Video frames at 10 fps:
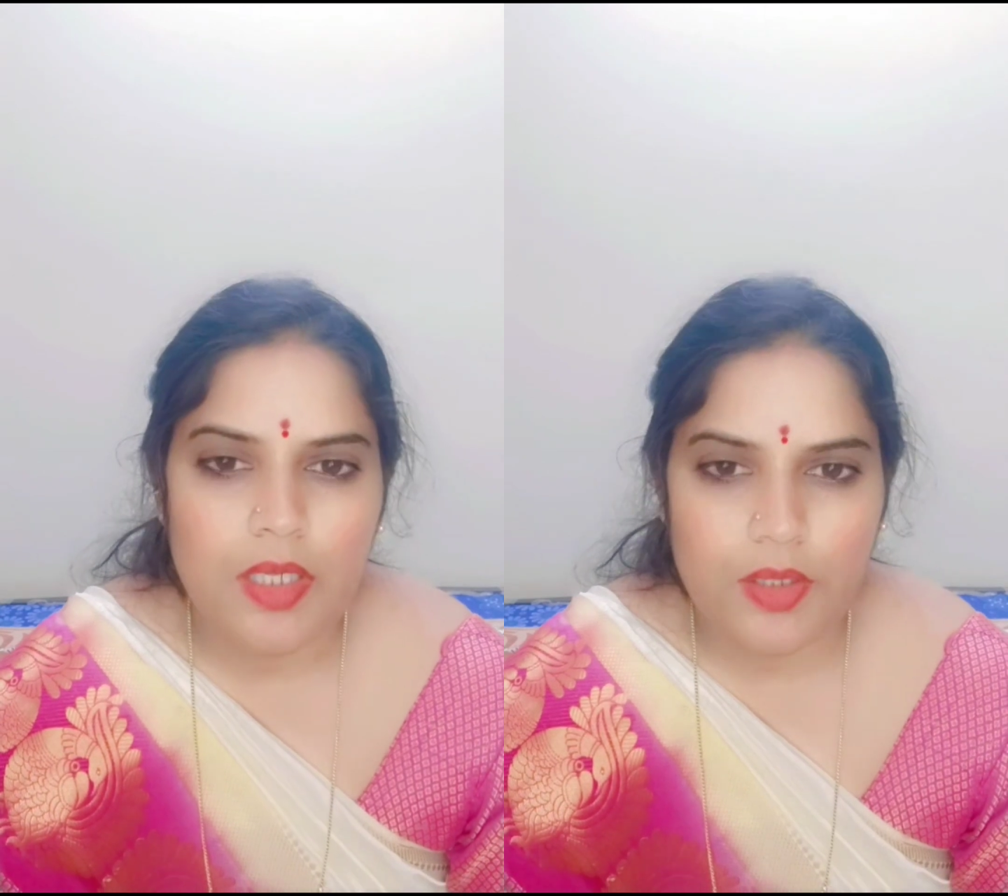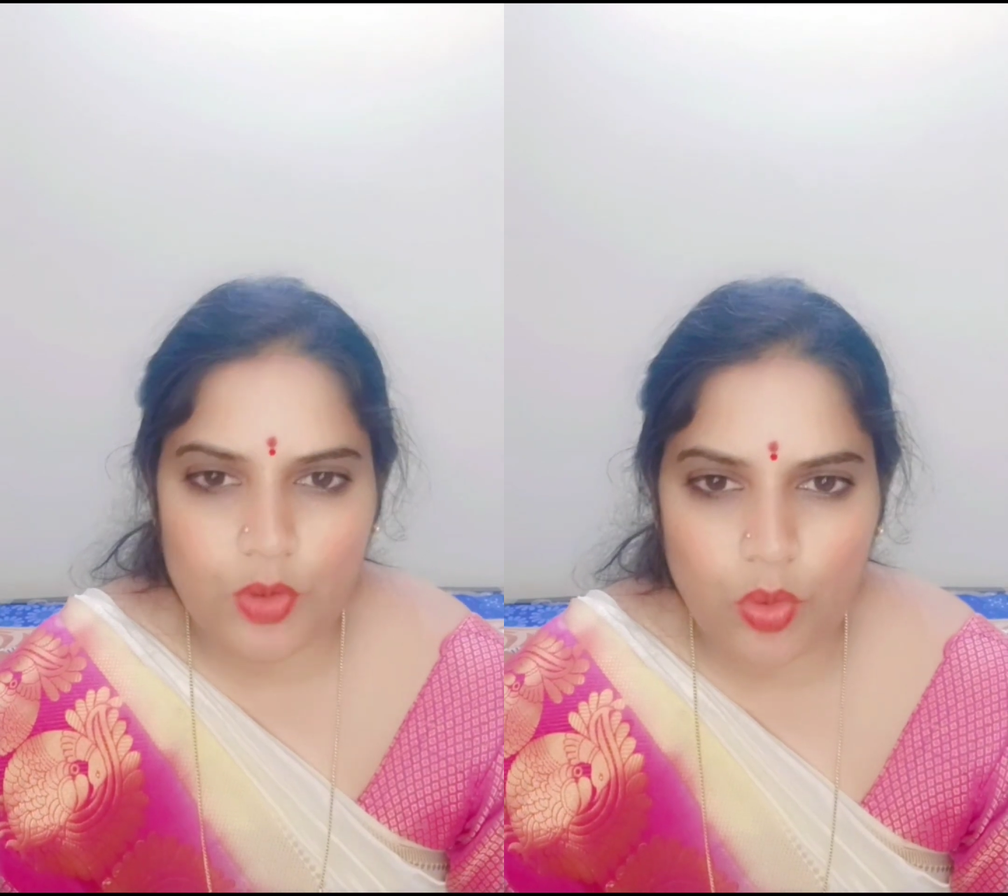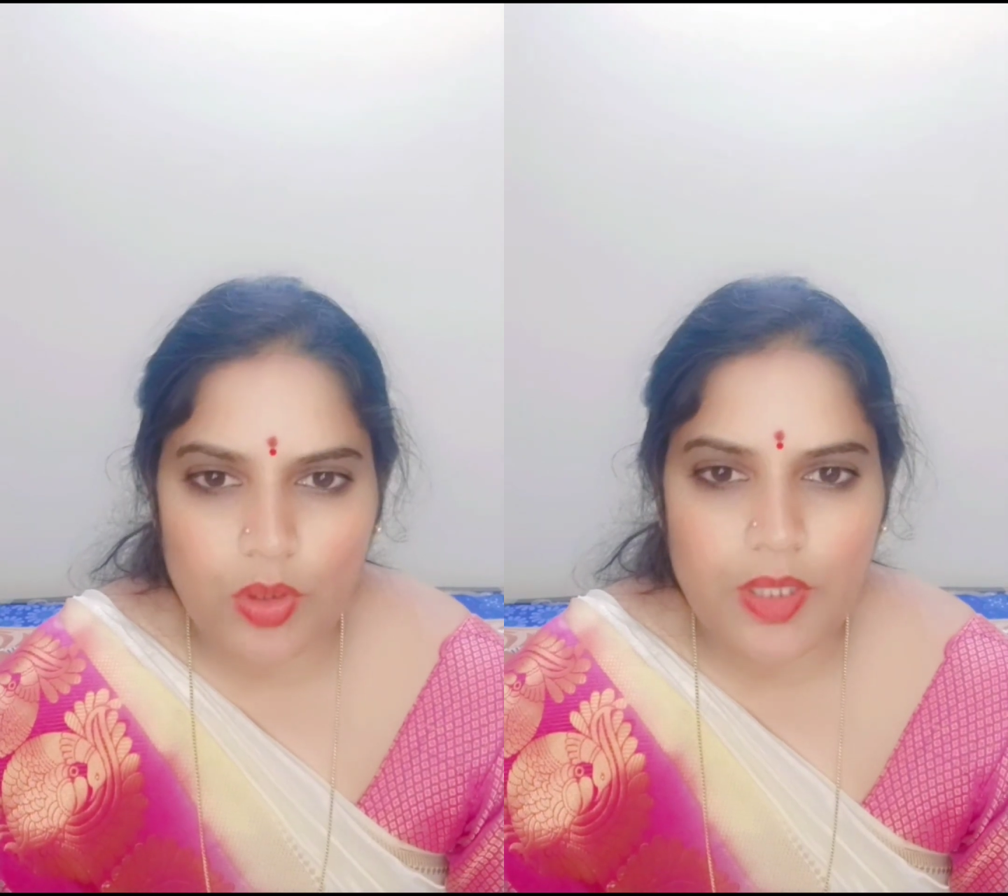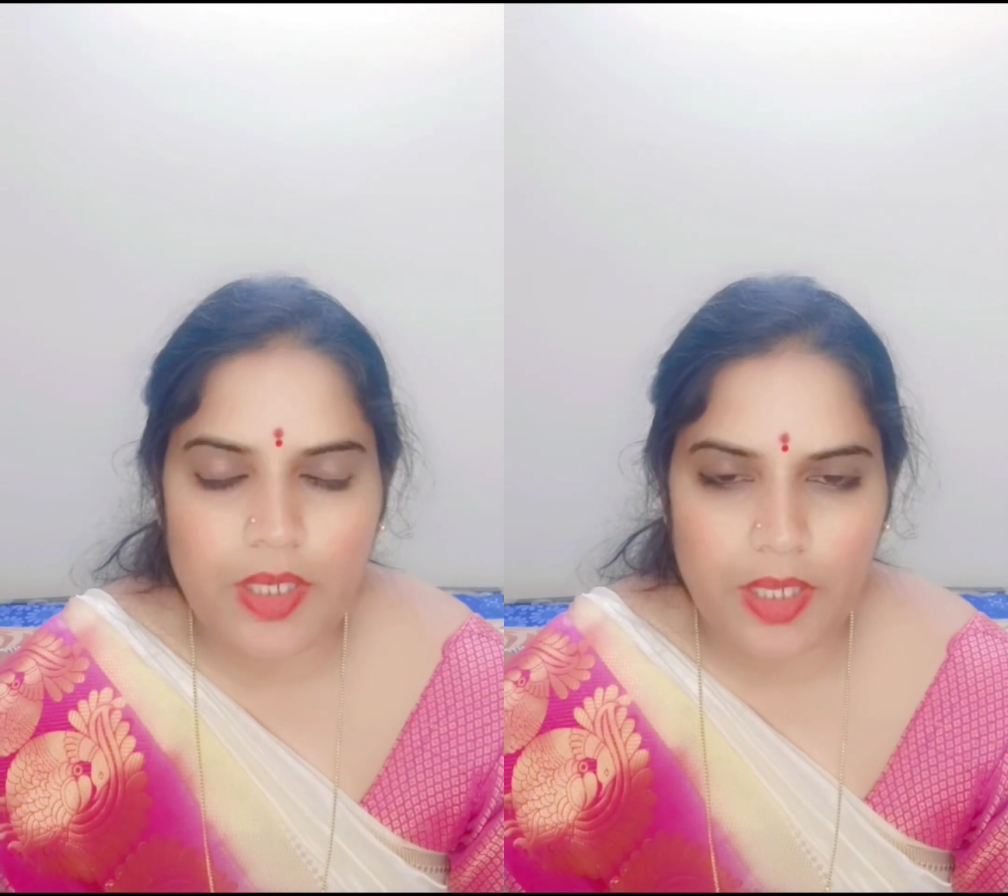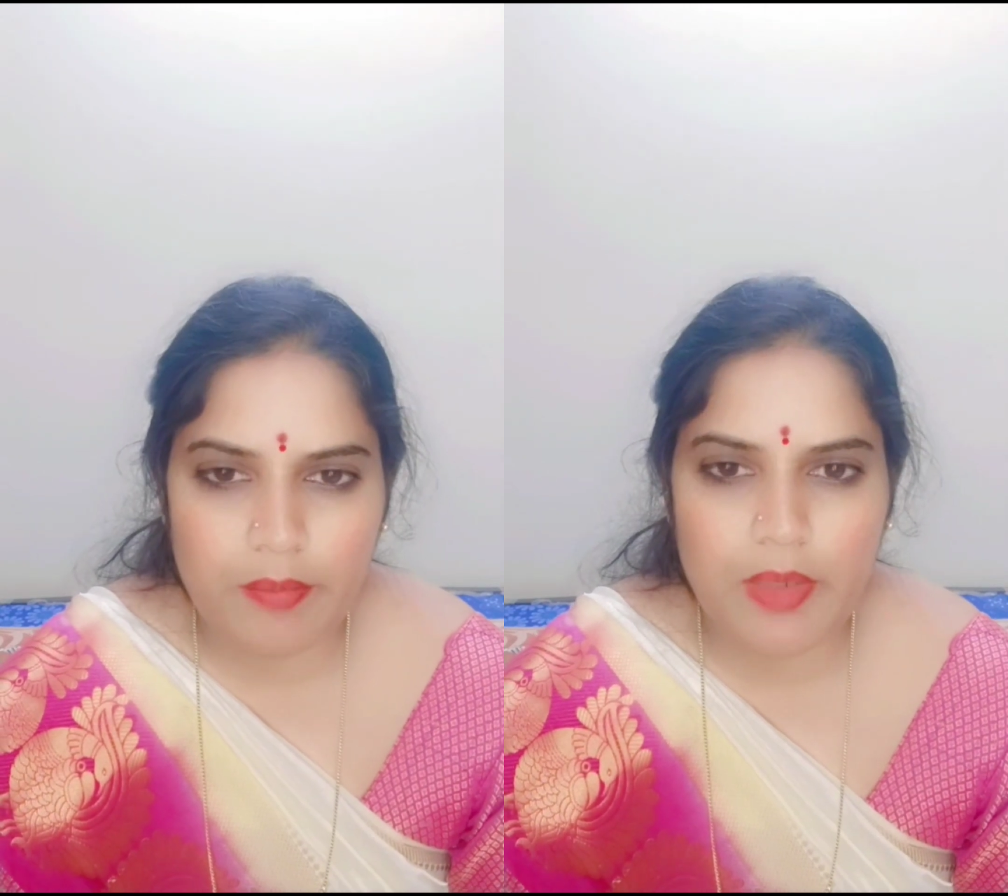Though the
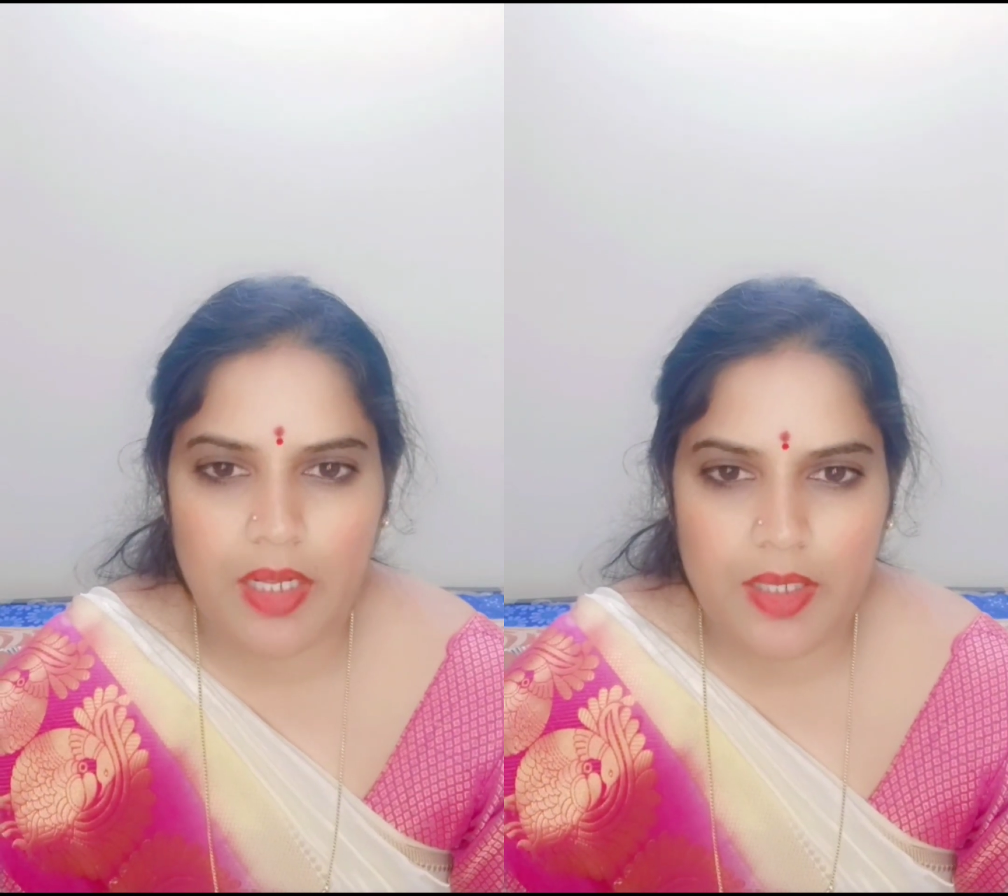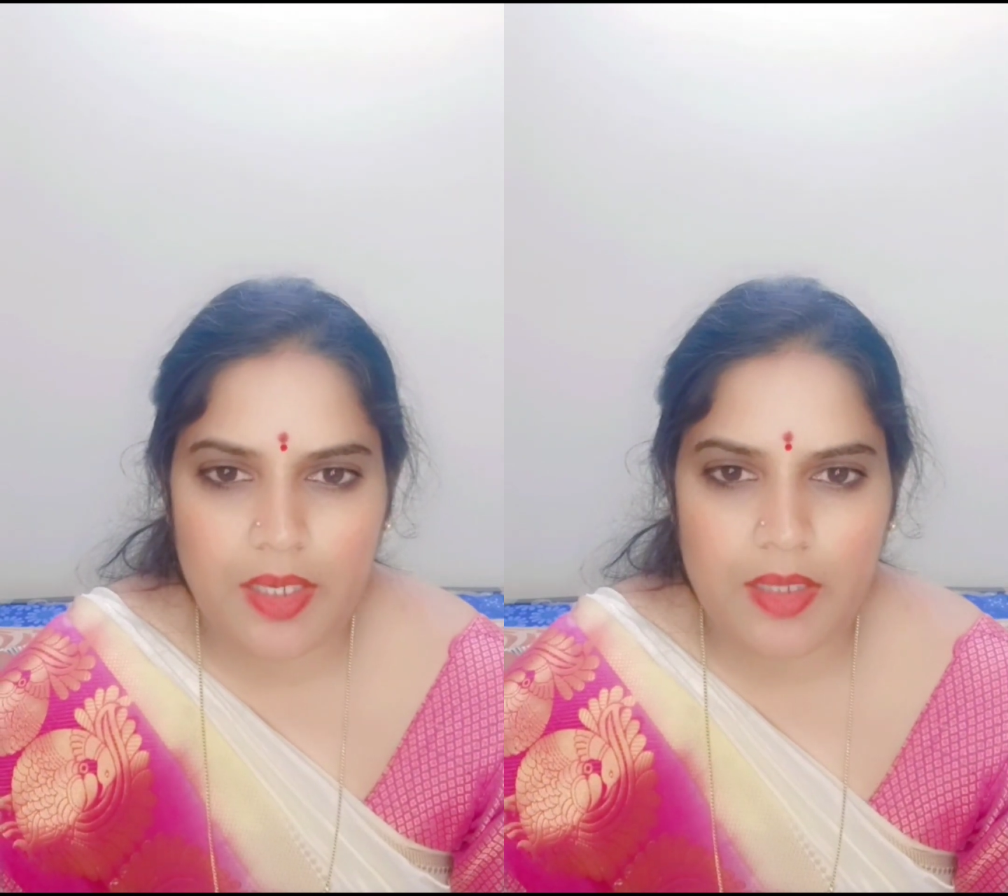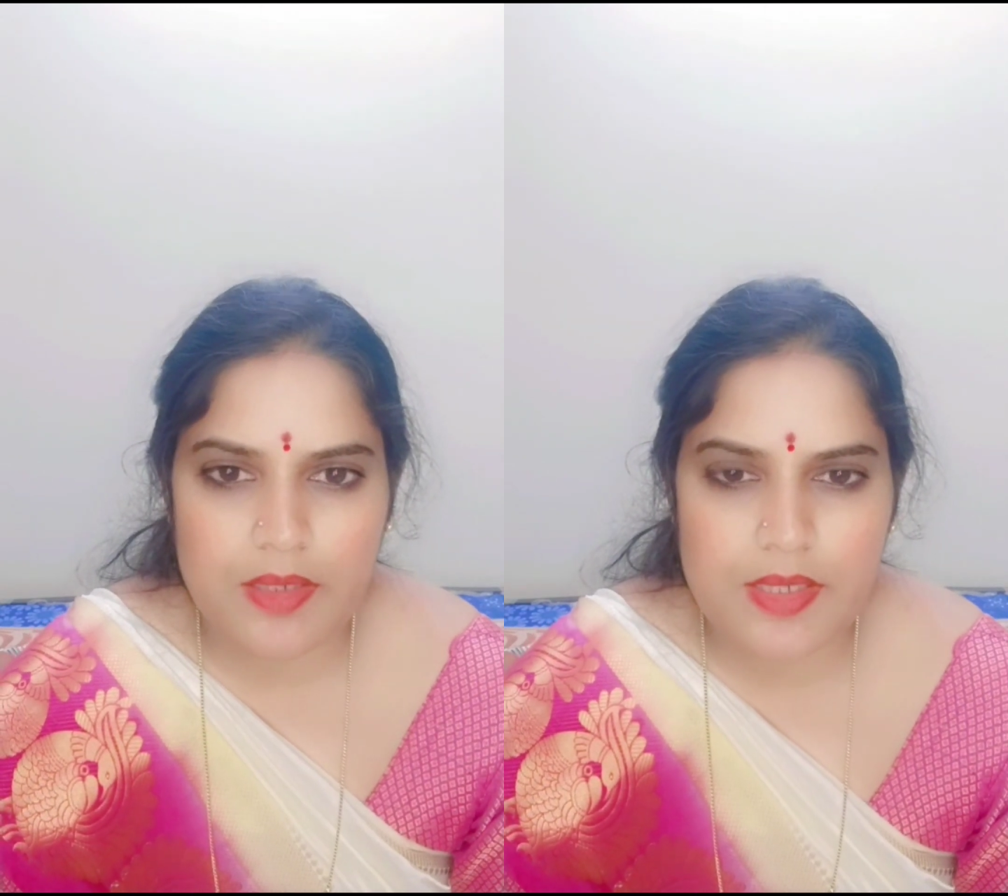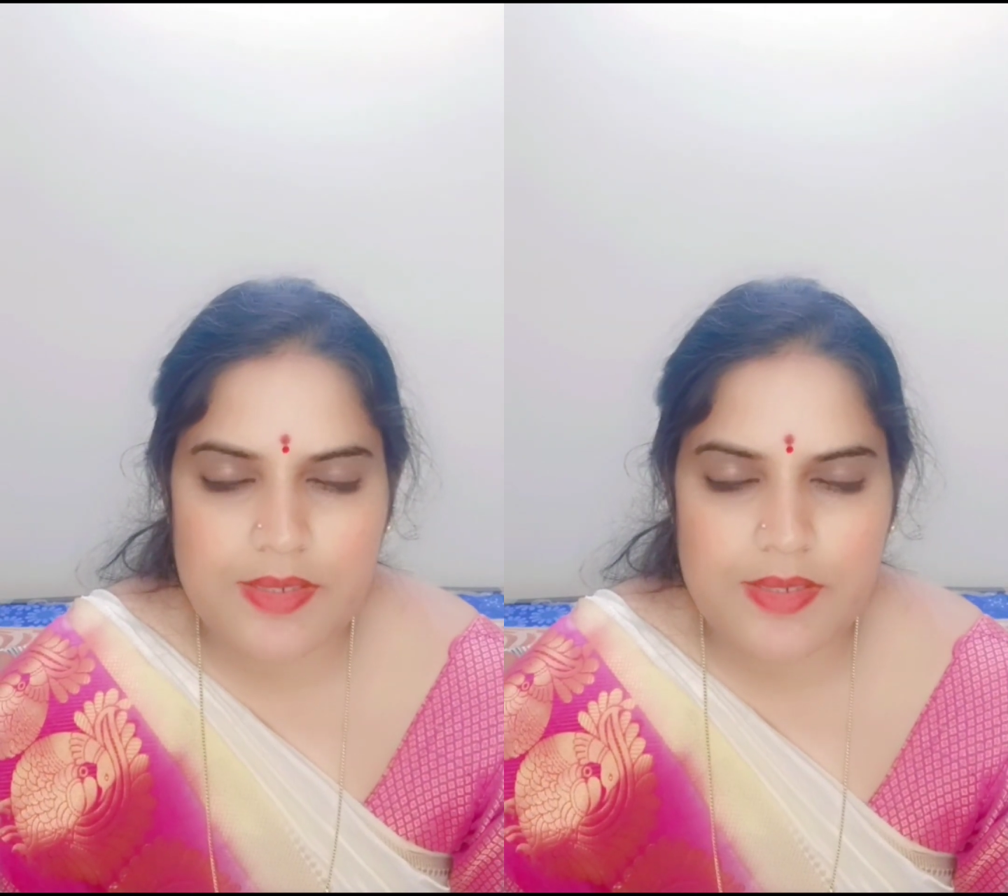name Kalaratri